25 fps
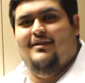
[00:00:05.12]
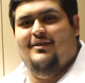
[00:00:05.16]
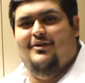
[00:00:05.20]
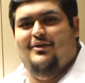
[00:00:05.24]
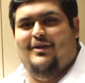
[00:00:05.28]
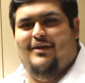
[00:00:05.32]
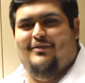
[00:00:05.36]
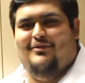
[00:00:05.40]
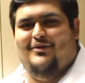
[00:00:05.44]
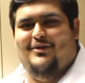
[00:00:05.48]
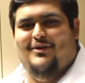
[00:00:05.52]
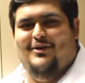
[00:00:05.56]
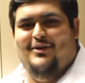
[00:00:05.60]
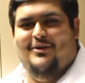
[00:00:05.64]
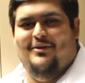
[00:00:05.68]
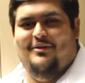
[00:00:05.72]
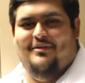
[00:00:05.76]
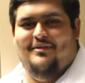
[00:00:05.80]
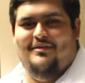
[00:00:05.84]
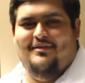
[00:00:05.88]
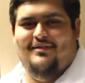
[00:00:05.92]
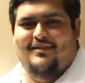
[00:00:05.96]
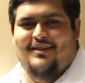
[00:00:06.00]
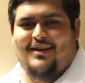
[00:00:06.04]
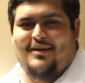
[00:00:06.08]
Good
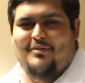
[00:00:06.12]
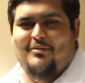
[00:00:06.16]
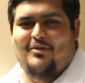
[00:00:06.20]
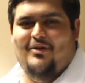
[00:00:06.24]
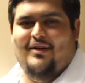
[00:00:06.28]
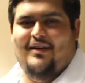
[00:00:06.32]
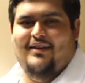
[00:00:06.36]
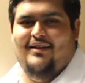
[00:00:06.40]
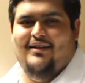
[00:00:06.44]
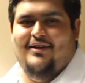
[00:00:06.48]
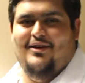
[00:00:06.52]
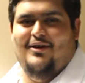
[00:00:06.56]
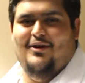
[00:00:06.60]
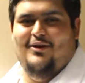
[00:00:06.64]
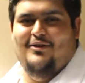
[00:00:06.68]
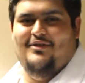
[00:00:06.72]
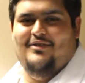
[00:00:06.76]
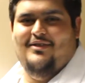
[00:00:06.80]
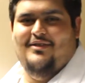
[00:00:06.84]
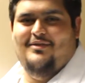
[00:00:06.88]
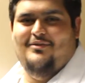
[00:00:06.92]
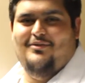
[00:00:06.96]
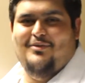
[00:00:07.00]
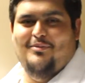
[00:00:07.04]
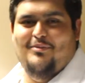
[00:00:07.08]
afternoon, I'm Greg
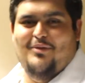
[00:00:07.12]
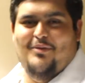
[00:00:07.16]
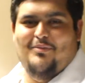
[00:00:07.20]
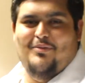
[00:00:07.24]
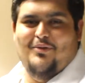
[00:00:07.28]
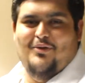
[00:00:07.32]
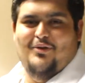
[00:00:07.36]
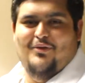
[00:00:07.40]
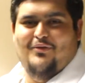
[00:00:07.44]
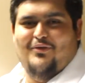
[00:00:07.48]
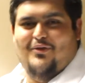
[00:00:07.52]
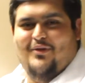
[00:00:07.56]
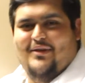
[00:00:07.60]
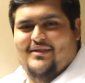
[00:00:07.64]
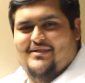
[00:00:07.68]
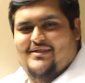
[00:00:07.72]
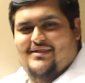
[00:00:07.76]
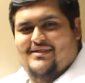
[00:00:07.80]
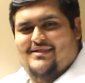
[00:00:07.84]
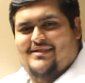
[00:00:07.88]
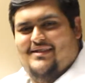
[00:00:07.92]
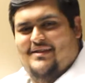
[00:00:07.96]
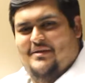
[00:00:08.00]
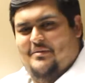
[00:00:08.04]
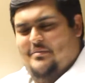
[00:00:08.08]
Negahosian from the Purdue
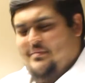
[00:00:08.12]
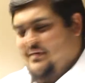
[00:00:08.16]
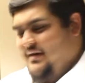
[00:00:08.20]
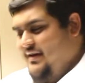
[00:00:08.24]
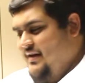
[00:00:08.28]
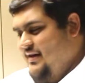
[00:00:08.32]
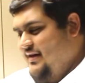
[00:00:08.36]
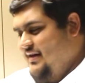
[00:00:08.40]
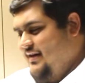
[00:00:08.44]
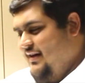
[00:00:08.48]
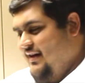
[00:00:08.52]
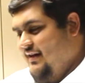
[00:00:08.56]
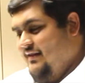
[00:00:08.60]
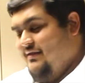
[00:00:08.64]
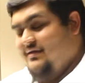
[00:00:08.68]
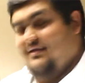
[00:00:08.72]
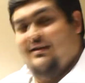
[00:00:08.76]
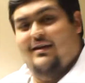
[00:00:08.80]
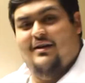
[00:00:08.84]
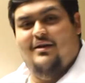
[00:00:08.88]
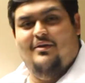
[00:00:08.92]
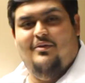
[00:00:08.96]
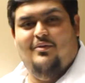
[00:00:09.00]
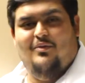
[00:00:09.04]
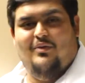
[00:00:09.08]
Forensics team, and
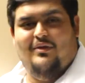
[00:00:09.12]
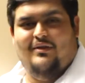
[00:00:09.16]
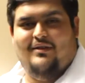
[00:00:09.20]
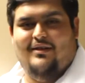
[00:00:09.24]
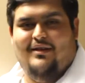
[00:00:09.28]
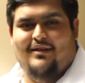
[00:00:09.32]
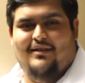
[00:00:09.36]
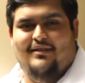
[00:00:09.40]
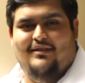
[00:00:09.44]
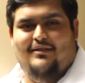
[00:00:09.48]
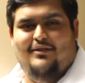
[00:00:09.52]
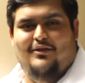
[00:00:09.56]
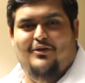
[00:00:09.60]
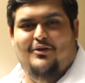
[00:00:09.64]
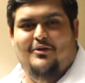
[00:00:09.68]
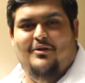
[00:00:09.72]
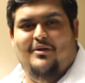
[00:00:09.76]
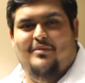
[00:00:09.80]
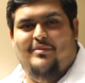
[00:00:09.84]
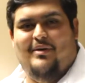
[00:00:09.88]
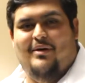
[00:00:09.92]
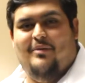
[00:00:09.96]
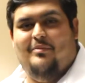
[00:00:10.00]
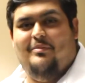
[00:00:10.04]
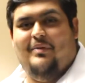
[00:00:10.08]
today we're talking to you
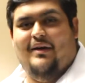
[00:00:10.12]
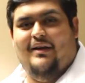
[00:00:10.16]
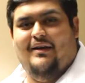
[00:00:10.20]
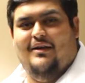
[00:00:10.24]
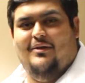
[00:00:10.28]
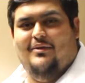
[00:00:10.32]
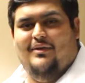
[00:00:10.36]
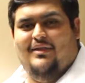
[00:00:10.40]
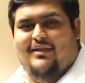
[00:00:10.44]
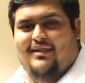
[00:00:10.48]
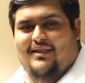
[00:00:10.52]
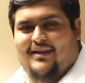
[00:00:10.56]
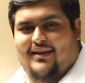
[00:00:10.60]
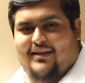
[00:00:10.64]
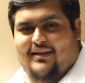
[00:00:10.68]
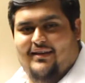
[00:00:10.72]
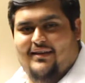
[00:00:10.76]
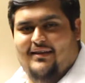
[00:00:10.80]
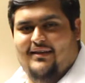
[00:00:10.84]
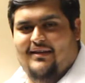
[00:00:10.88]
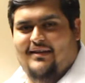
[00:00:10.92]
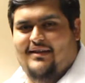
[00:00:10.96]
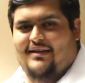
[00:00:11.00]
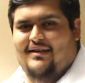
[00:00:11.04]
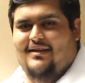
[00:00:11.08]
about painting with light.
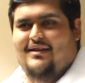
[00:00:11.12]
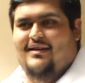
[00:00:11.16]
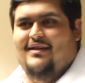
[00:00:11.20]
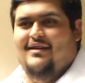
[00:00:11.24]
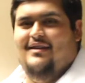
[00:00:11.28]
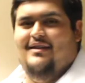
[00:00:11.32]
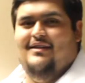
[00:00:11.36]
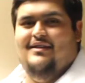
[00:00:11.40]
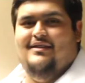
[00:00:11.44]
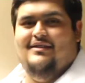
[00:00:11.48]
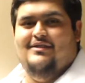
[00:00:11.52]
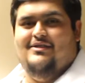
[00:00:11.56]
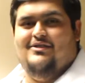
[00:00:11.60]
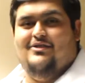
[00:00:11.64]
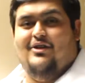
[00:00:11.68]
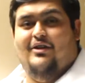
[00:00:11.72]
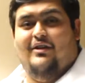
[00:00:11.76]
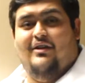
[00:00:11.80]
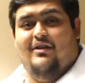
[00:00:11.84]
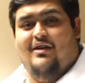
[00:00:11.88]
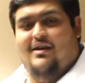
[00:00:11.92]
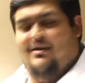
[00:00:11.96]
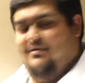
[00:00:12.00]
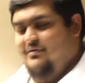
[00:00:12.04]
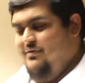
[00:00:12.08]

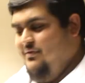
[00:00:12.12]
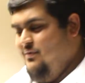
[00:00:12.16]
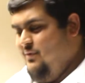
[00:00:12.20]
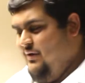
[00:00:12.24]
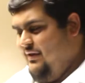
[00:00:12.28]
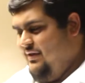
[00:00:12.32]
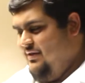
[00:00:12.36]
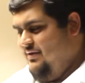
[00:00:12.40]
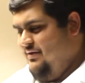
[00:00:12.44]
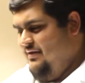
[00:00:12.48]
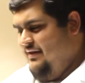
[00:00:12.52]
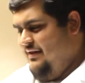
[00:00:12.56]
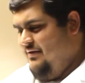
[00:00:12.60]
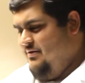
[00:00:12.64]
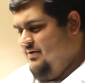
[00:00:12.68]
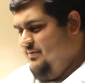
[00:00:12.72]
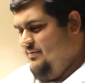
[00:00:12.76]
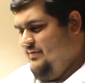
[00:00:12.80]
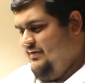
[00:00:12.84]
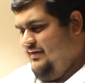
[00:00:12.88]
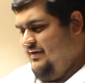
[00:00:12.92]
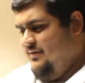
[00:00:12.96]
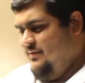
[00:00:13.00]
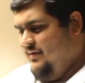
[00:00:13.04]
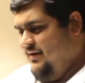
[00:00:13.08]
Starting off with the
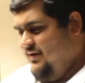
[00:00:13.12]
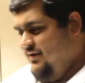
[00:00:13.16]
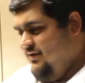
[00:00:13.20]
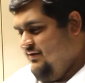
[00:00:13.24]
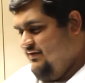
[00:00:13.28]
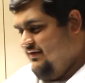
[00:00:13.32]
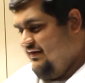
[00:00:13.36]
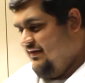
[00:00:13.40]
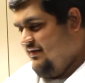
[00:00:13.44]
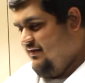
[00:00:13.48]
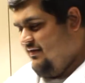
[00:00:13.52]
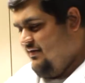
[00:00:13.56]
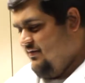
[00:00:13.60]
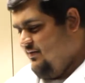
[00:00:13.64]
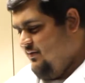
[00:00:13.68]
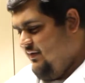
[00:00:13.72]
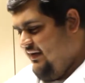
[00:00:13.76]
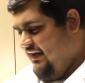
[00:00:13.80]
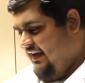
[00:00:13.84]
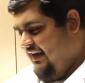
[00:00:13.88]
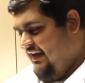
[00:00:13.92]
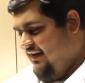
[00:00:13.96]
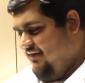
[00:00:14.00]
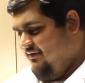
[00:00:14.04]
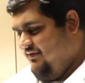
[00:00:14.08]
equipment that we're using,
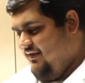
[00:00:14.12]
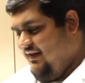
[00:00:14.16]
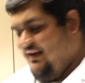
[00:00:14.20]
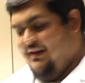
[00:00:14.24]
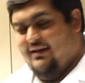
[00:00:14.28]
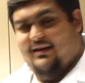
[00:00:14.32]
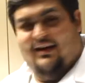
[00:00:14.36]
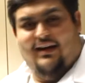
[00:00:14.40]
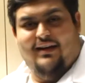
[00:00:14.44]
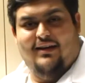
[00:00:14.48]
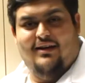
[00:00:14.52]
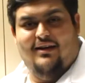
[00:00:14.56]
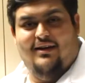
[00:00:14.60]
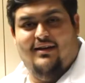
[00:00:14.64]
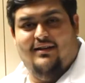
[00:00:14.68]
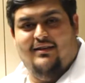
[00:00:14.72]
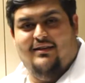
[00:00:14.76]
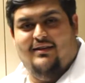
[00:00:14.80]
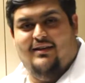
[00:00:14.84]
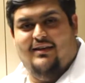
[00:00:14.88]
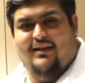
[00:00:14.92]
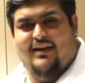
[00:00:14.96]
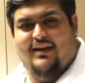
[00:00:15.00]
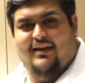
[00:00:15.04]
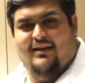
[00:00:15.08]
we have a Nikon
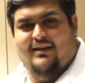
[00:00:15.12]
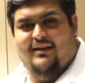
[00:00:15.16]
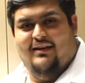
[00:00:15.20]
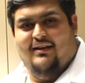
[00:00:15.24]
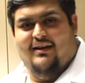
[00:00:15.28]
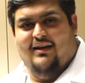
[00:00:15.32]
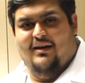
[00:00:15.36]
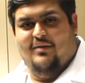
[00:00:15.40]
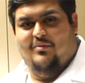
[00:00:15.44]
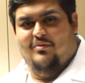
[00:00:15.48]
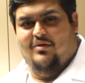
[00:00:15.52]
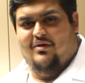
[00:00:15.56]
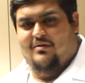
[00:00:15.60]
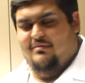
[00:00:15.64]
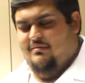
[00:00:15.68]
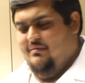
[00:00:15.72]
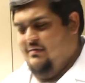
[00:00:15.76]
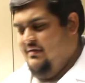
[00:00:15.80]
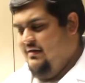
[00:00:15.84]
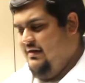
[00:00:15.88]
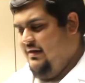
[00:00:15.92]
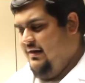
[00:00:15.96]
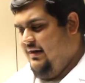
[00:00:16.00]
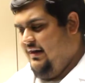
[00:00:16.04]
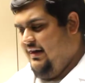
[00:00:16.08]
D80 camera,
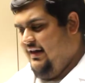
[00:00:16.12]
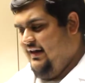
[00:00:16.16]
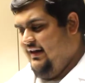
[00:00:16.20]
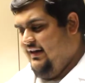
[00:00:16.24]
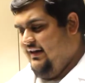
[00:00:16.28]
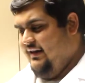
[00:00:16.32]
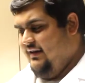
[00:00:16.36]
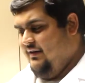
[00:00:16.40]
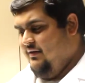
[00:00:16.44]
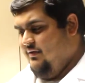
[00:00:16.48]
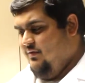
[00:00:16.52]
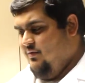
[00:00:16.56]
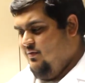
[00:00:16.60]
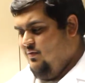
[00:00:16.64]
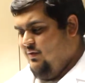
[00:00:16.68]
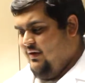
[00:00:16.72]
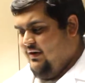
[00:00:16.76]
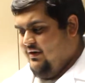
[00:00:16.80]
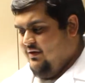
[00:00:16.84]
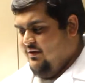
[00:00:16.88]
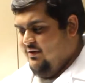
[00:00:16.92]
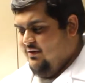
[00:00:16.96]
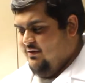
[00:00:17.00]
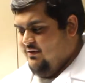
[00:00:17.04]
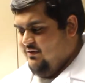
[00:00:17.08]
and
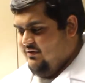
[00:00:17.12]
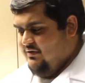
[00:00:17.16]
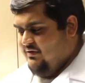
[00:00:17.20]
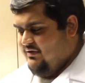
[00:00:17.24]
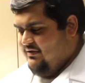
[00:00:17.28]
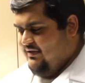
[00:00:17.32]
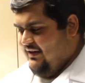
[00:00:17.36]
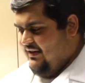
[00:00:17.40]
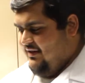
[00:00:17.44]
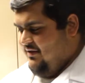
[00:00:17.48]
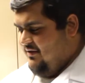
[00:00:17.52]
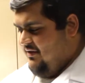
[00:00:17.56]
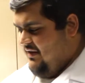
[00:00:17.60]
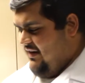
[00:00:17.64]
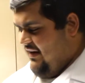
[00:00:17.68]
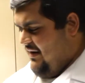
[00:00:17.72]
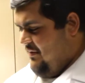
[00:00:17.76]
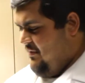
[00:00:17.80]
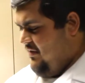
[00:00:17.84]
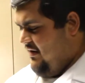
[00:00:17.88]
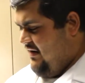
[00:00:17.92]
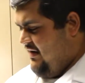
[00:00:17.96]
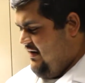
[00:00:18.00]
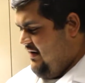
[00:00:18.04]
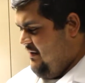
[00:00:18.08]
when you set your
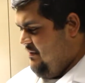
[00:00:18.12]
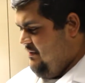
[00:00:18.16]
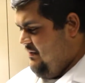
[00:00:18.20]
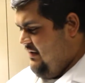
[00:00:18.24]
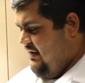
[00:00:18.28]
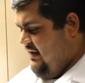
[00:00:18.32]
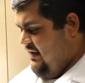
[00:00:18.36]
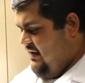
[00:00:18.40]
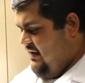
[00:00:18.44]
camera up,